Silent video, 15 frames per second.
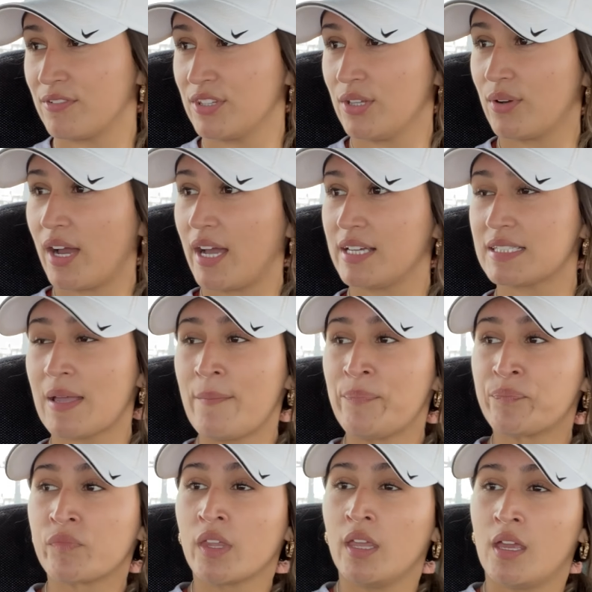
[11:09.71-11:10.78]
with you guys
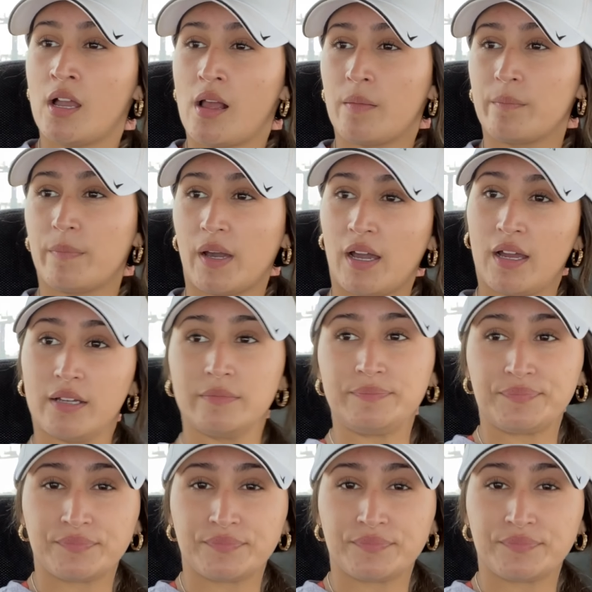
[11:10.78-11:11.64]
but